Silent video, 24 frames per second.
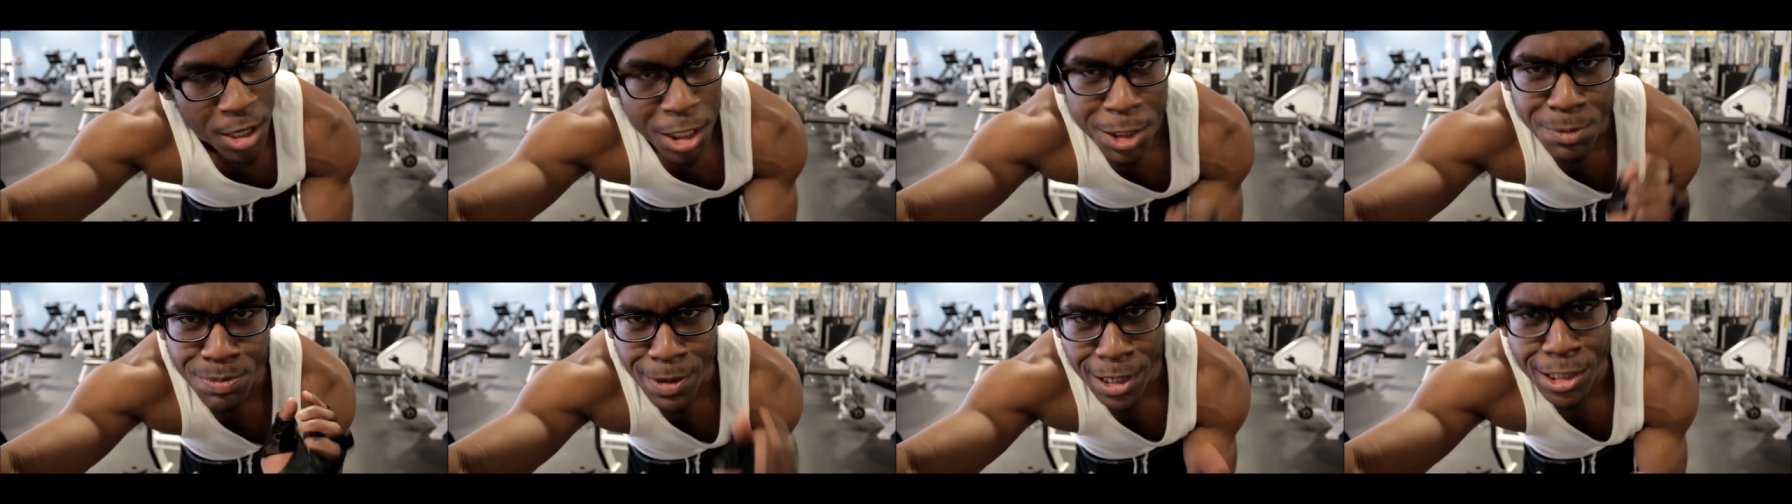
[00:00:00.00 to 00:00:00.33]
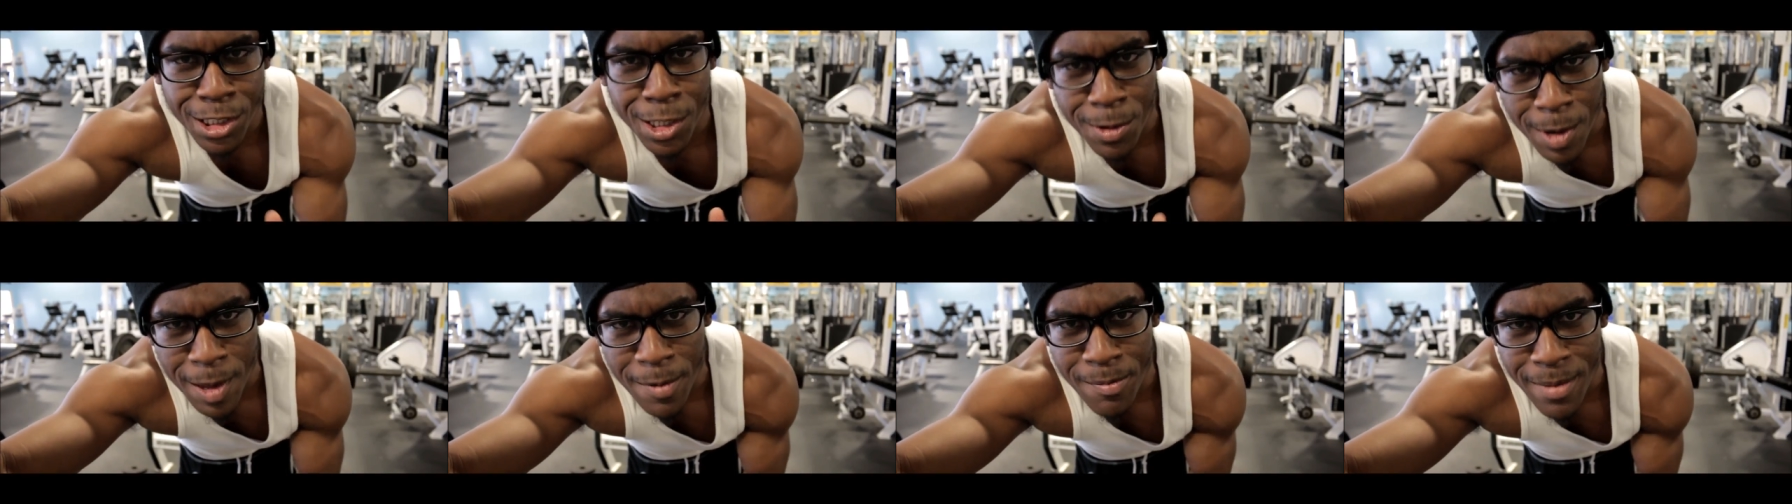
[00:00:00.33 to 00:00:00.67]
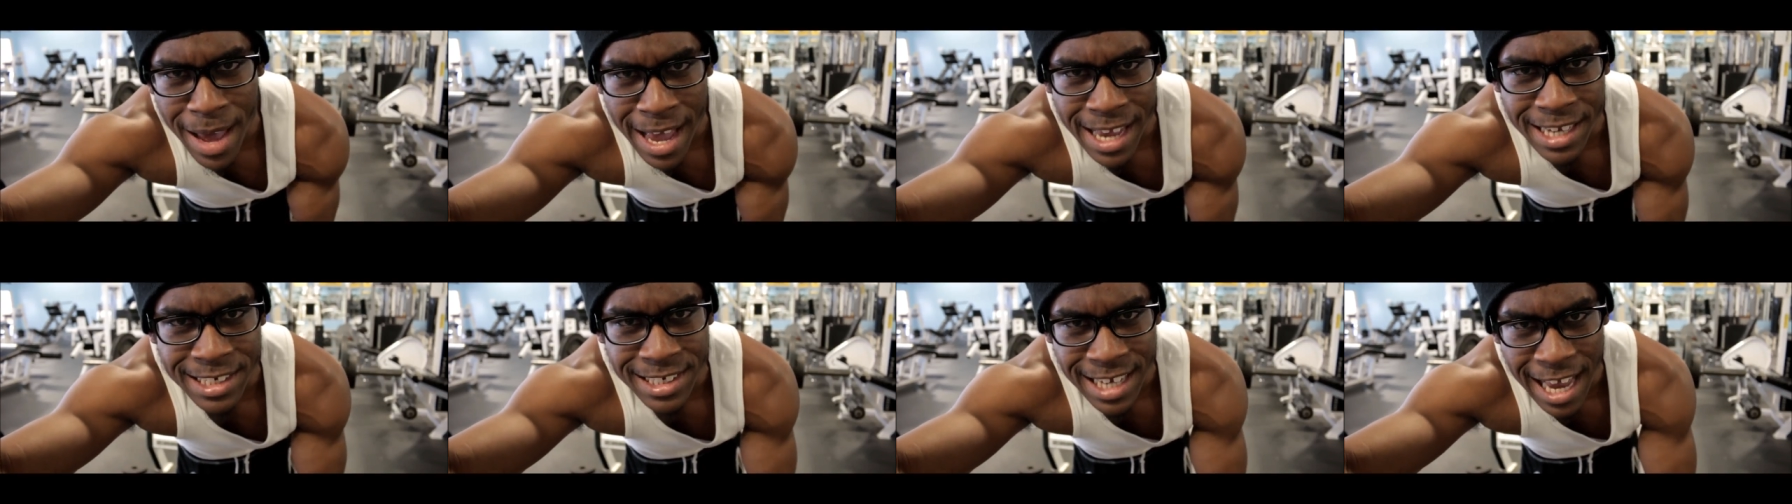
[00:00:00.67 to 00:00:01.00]
especially when
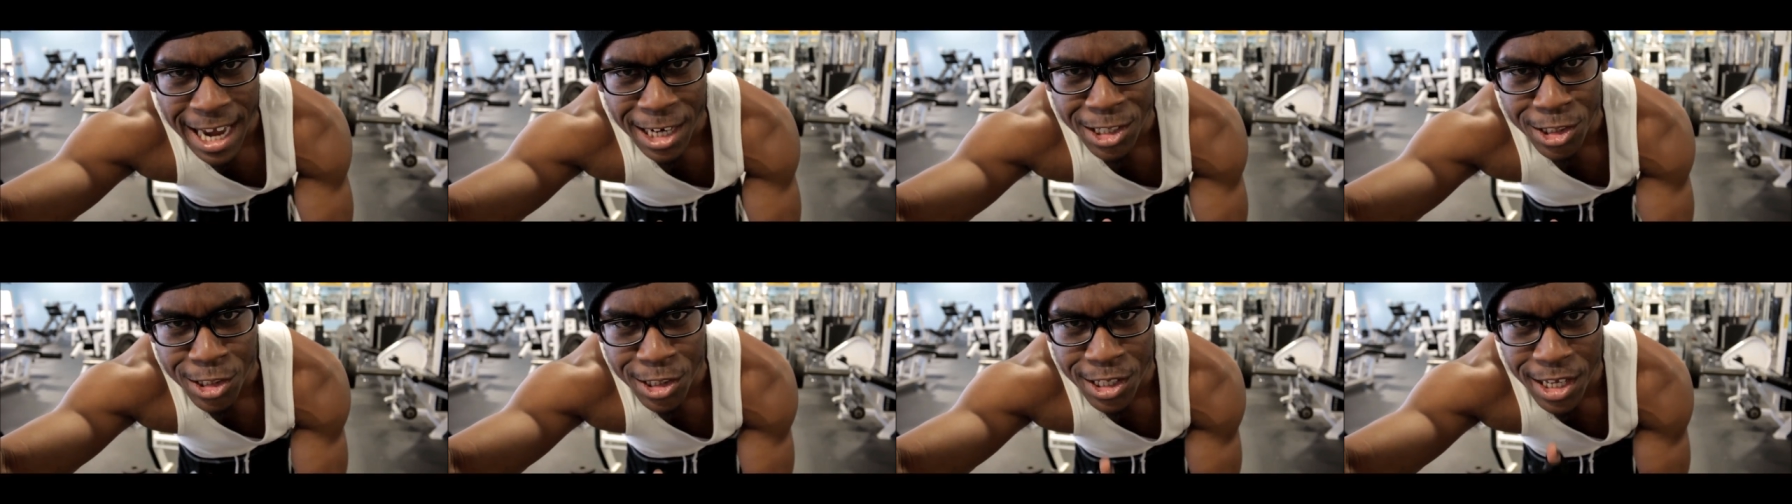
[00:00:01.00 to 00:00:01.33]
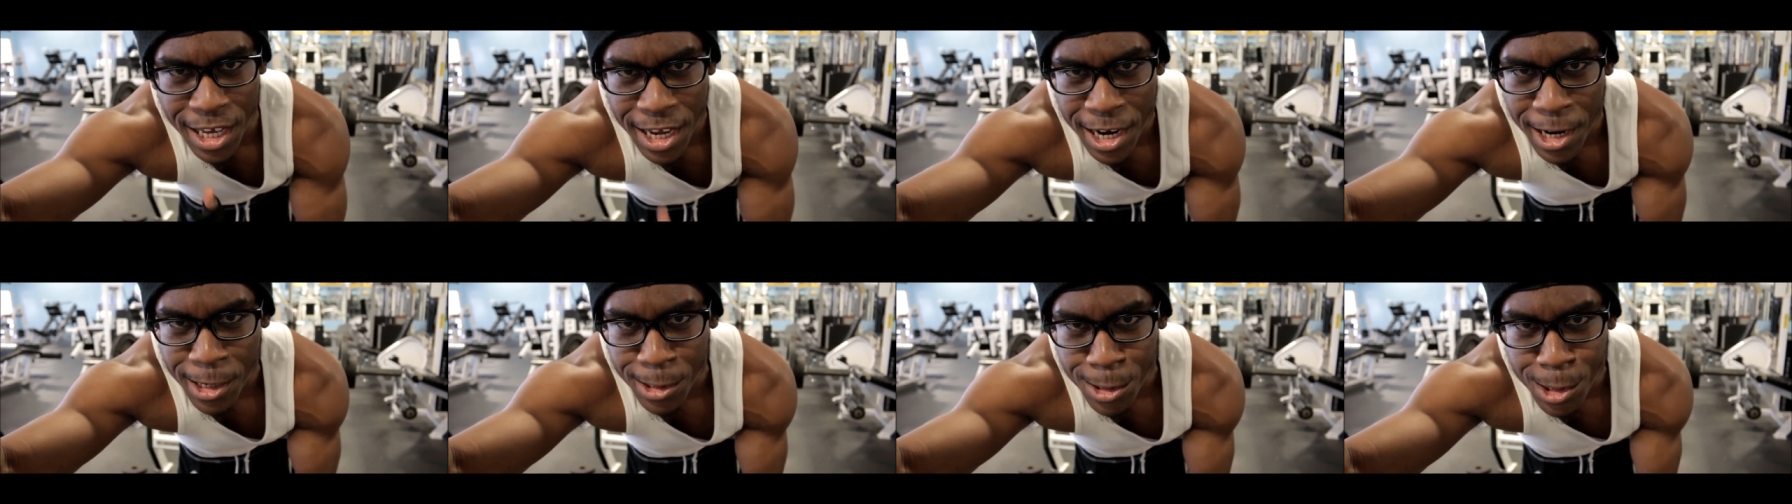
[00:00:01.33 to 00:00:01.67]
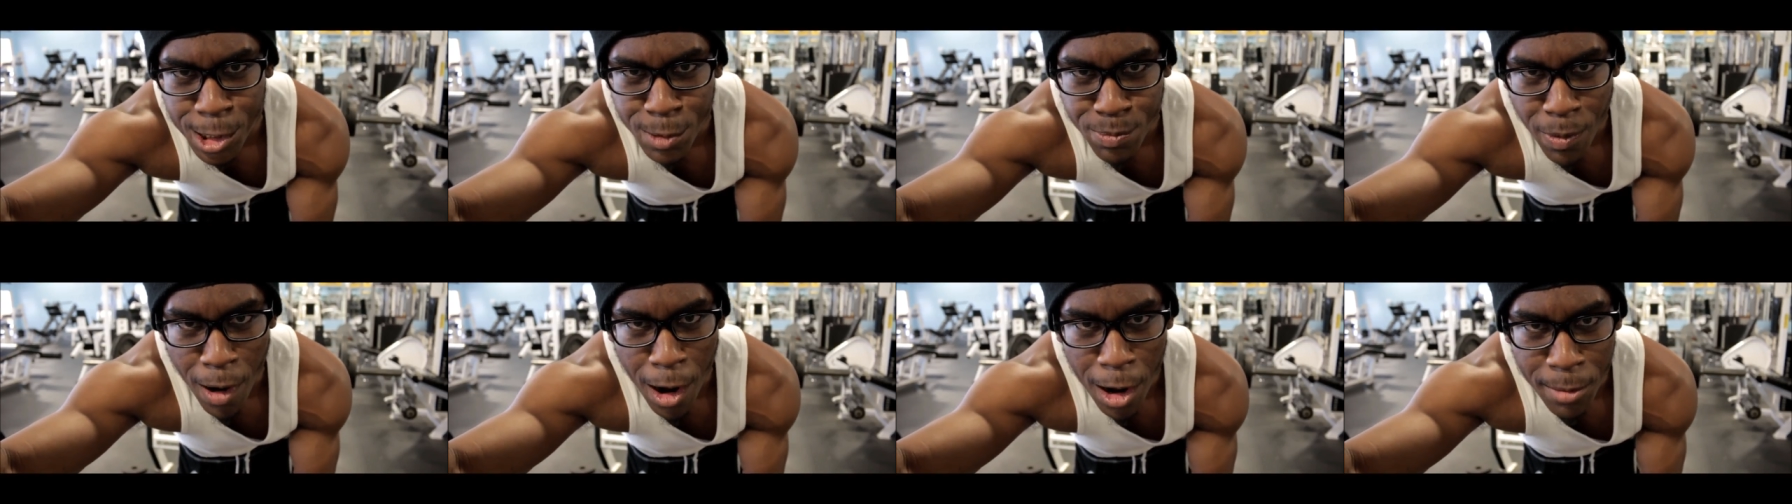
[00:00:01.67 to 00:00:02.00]
Matt is actually here
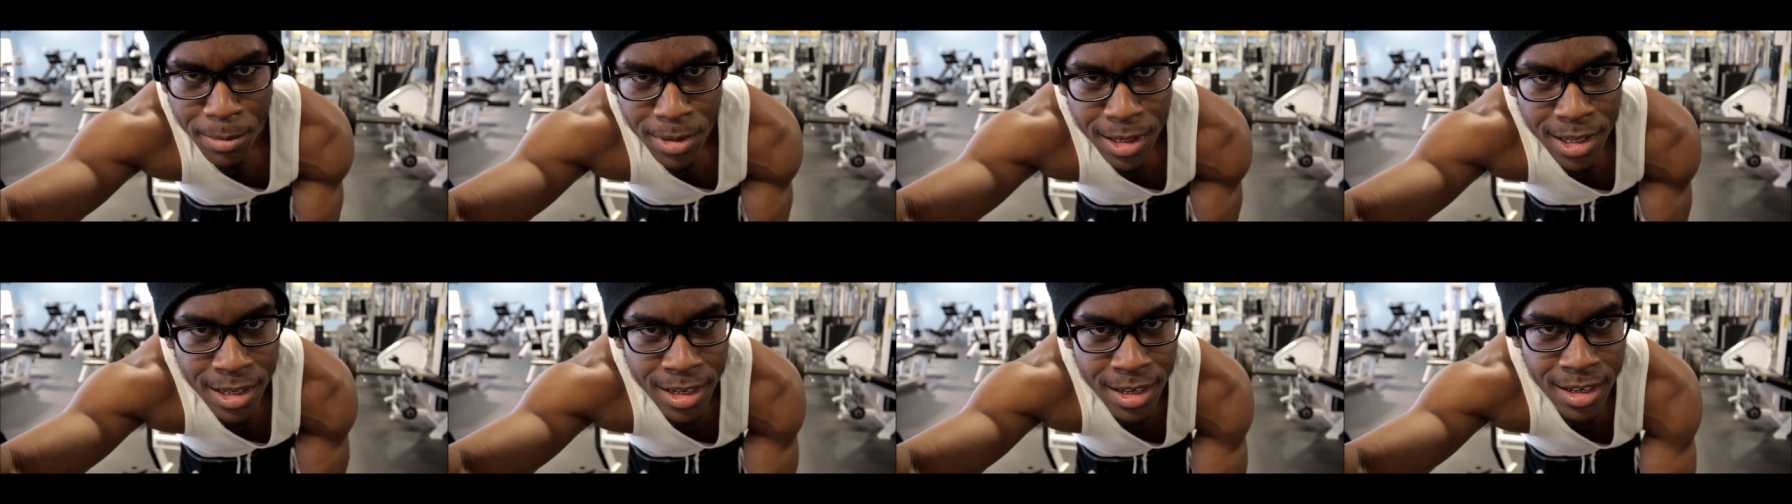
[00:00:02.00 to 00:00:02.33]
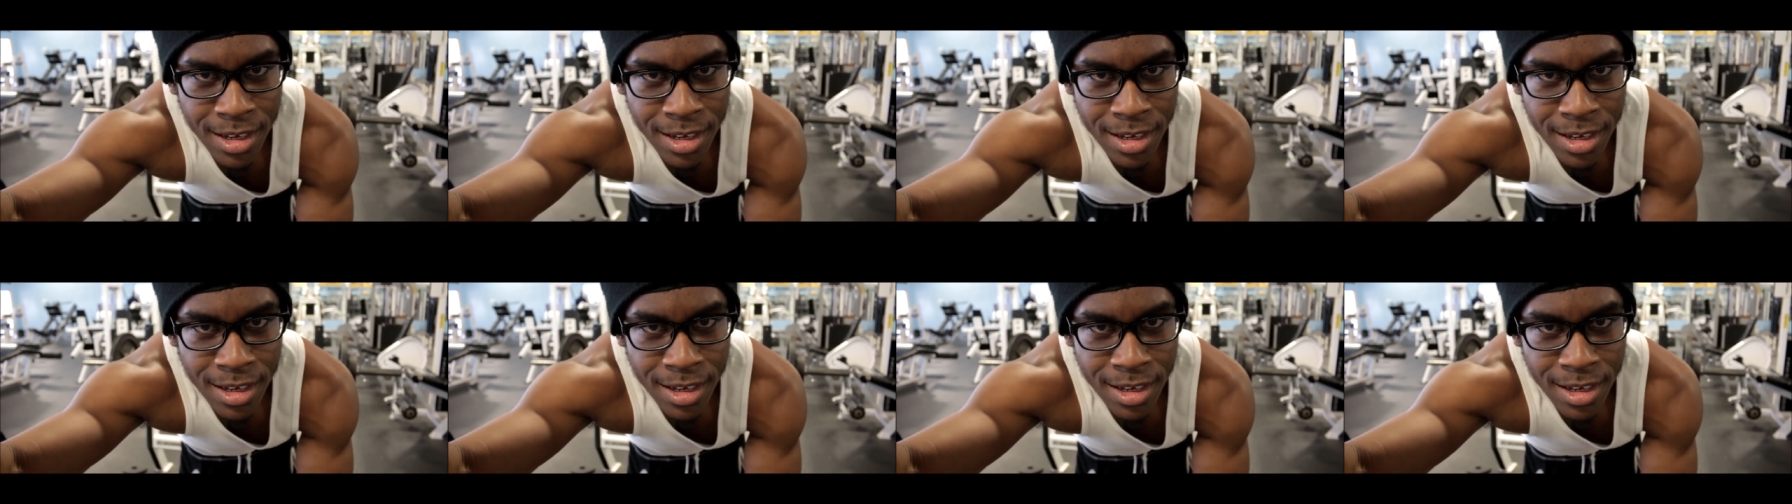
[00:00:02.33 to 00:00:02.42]
to spot me.